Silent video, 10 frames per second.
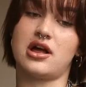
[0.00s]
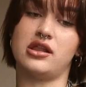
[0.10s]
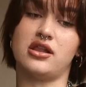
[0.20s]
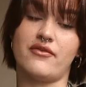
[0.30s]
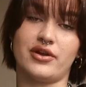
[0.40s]
a
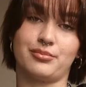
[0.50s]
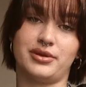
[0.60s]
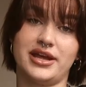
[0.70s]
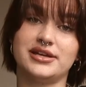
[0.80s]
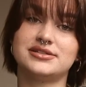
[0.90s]
loving
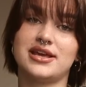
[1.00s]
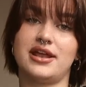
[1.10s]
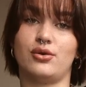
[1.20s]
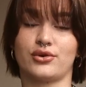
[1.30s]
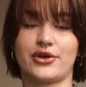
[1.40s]
place
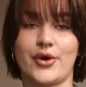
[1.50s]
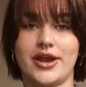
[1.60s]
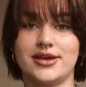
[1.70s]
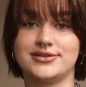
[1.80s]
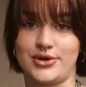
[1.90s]
and North Carolina is